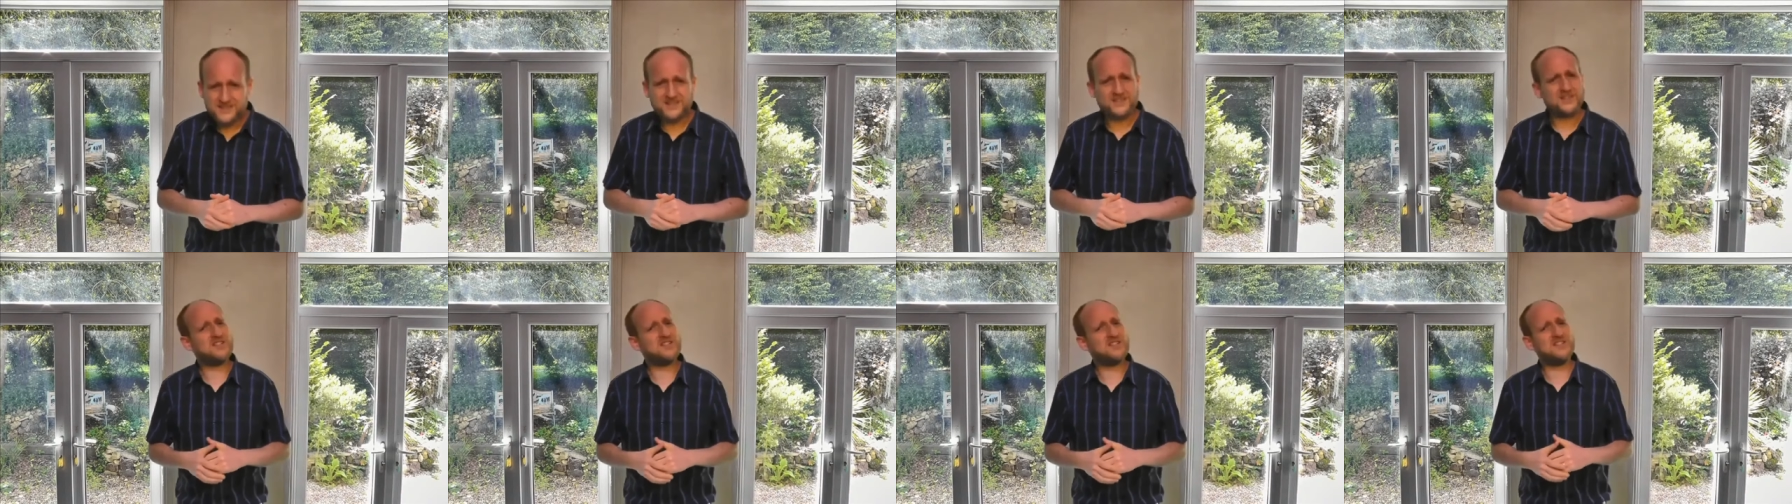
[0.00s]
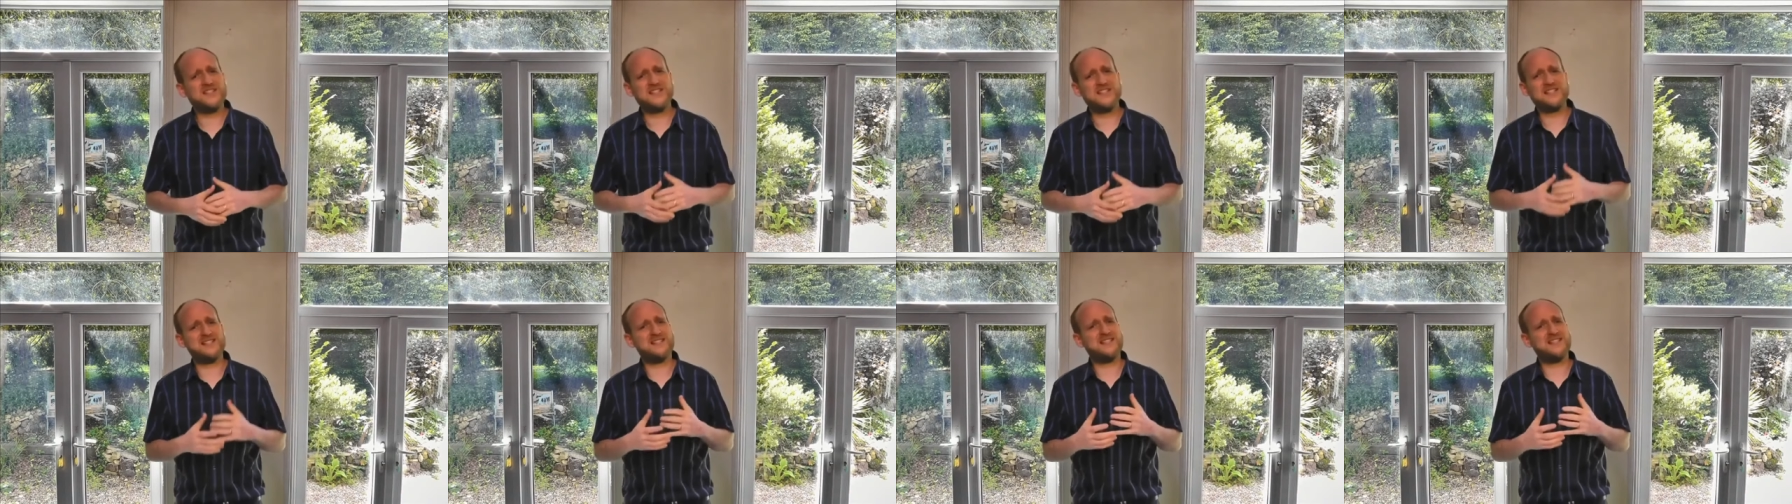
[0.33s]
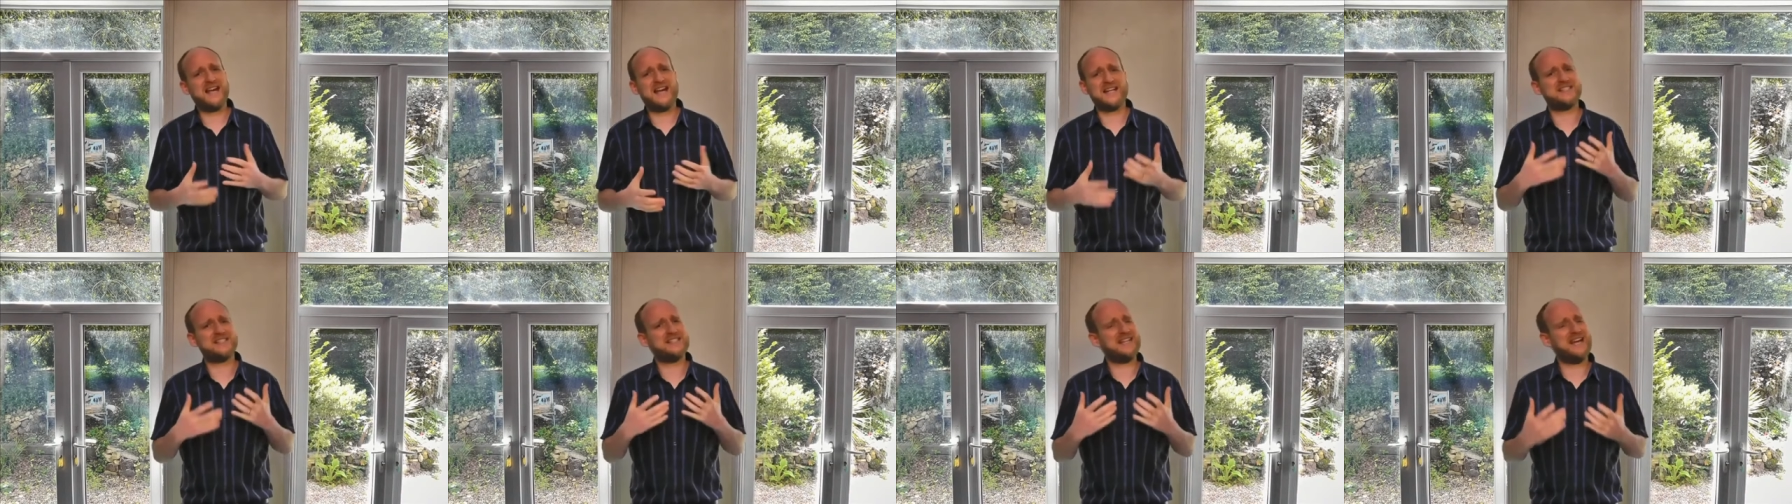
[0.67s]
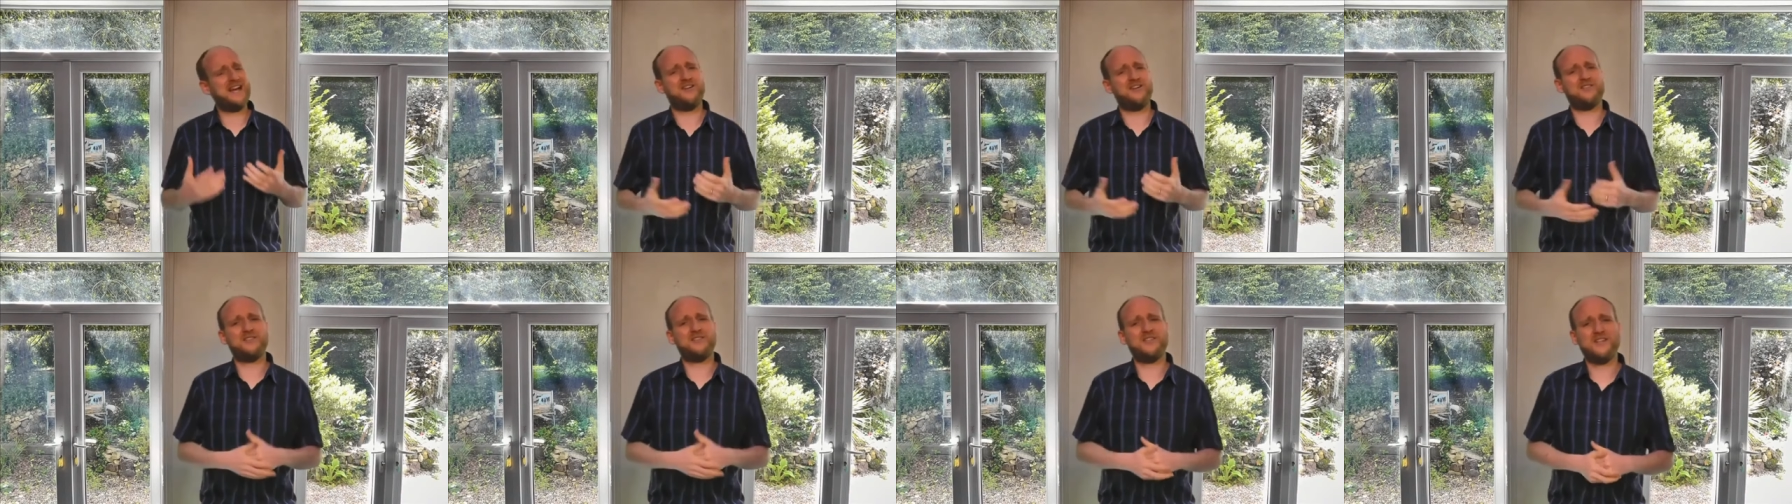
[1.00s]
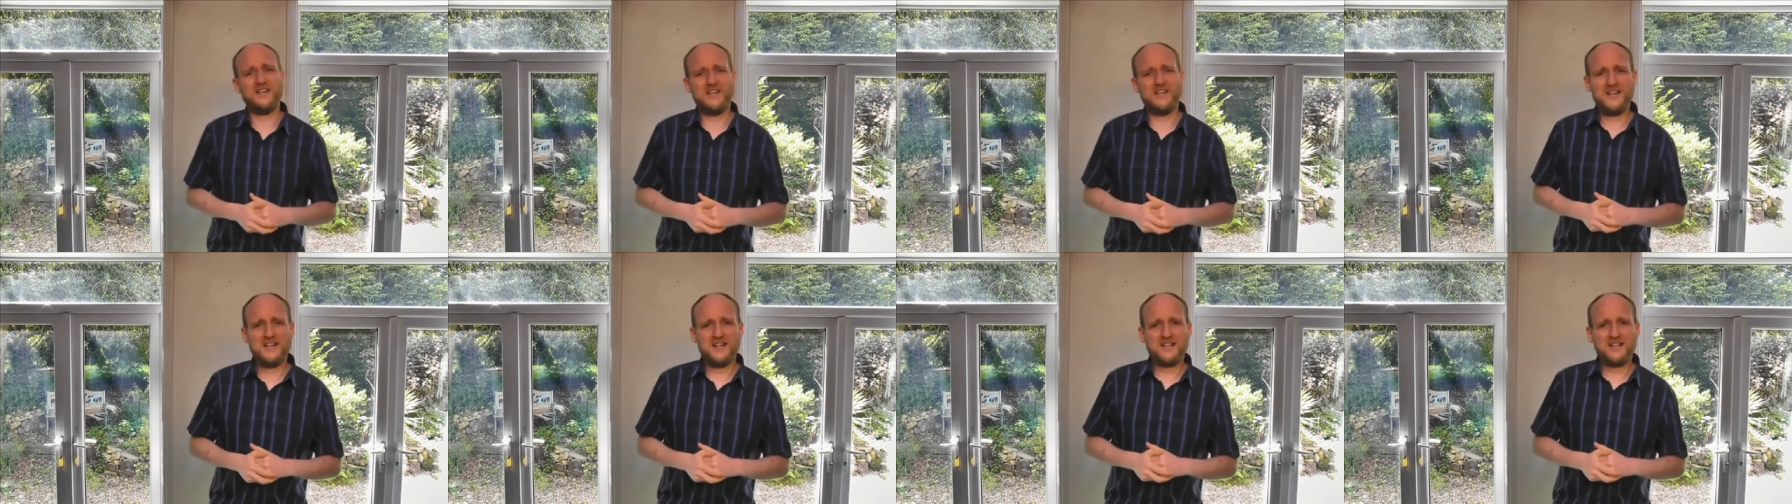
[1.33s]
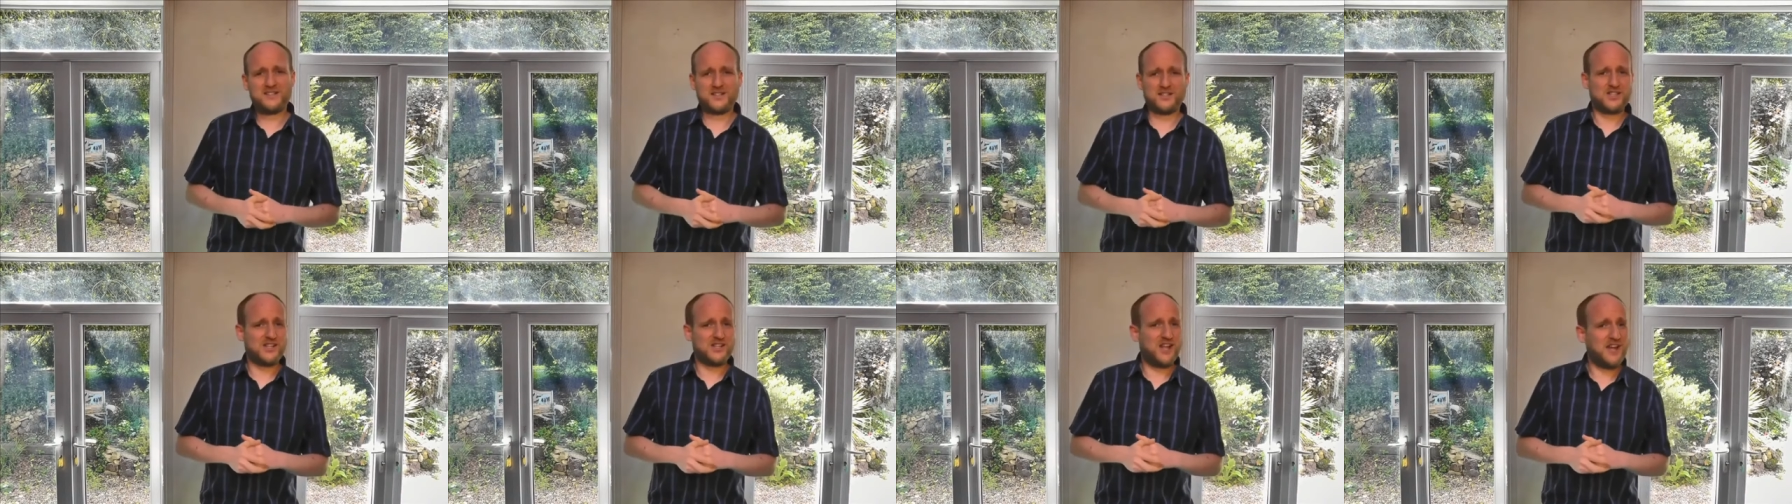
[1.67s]
Doesn't that sound
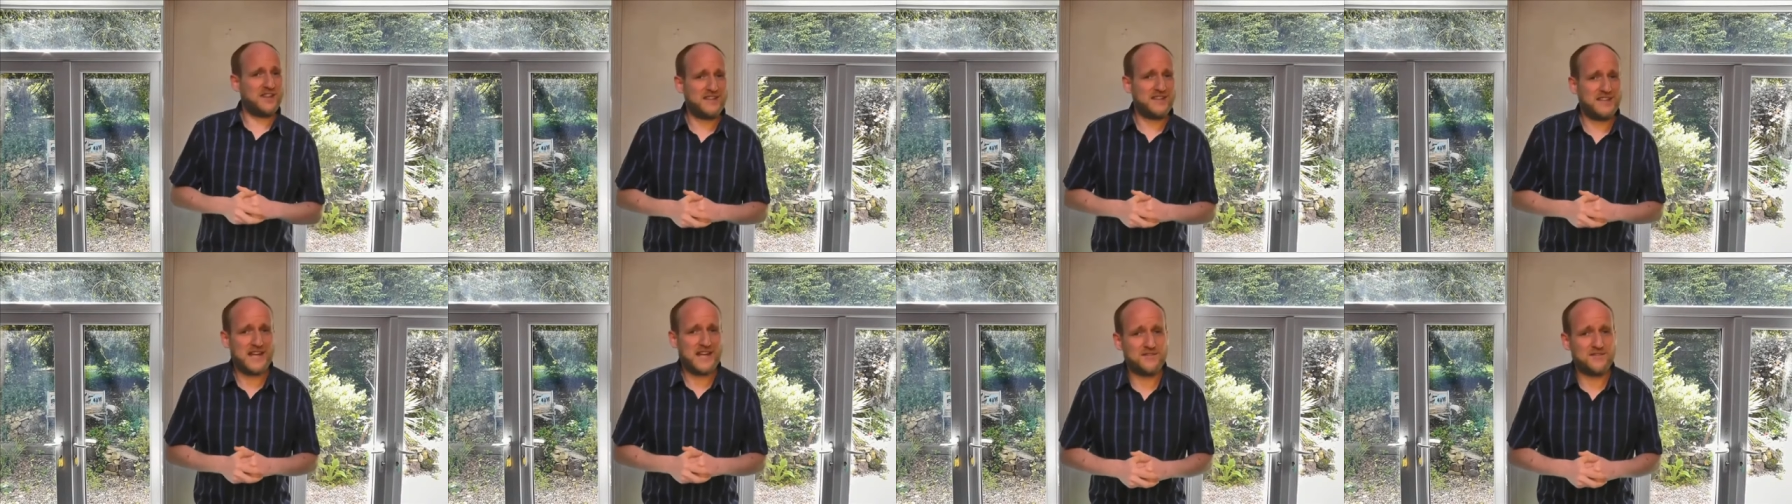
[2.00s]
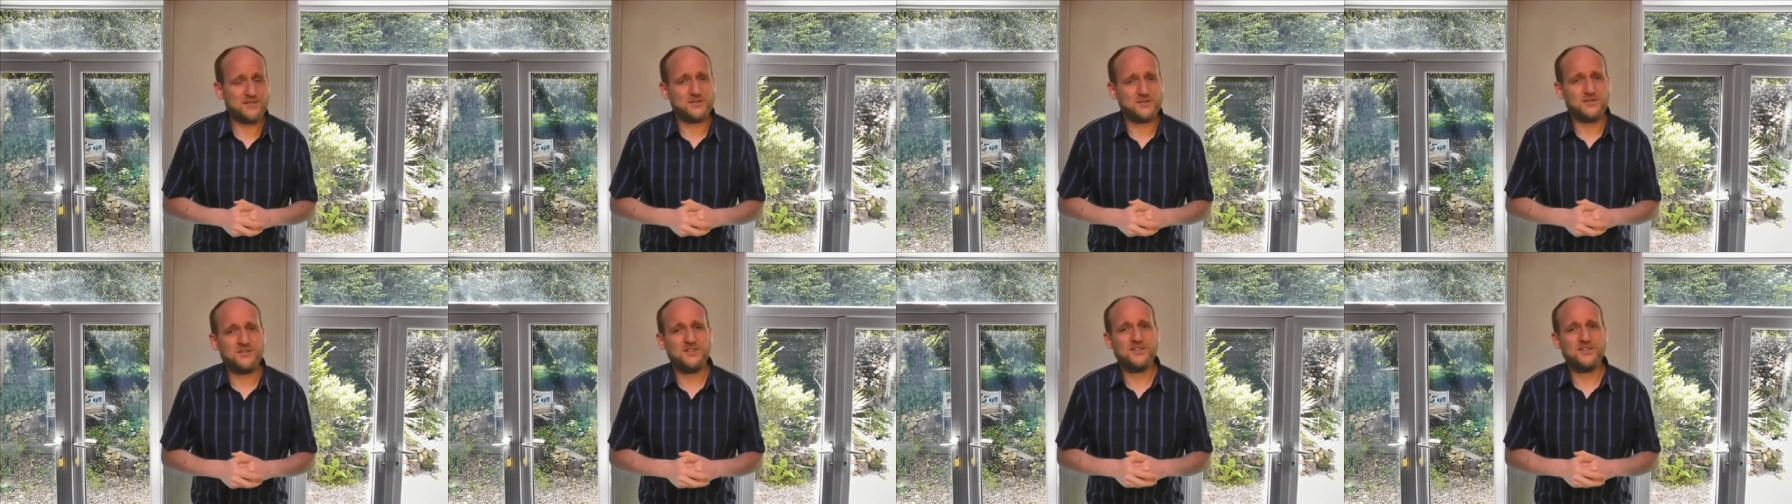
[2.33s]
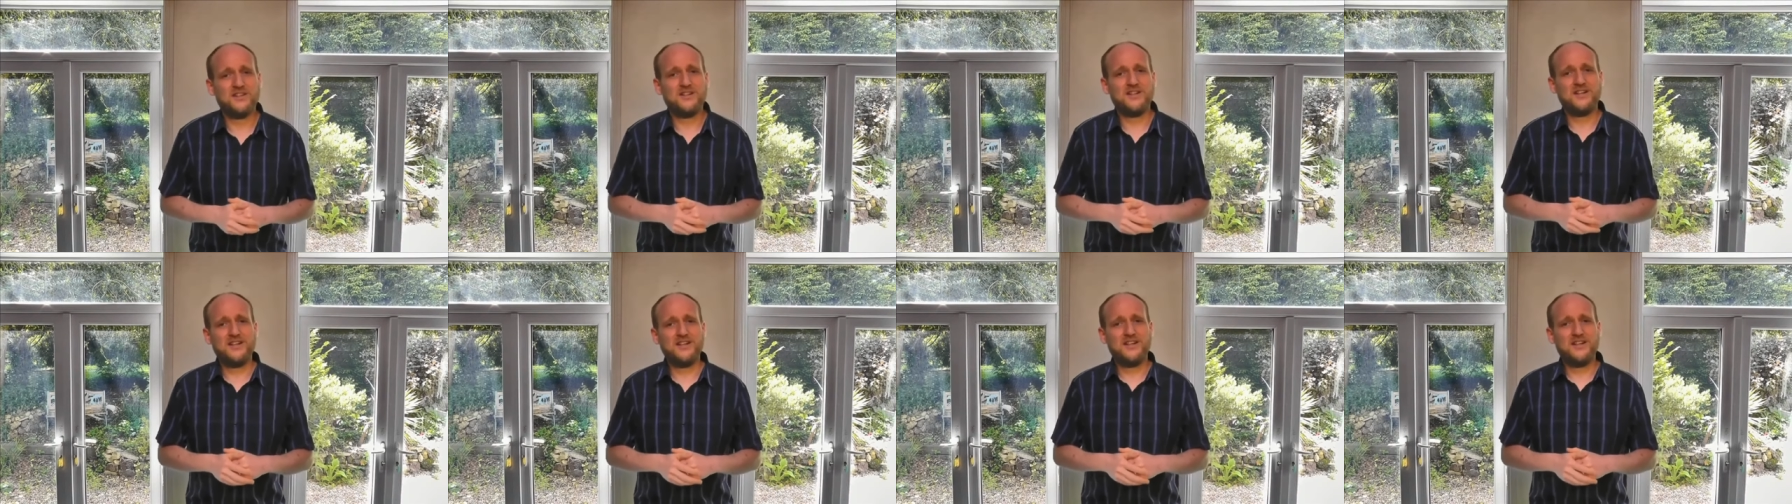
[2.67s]
just like the devil?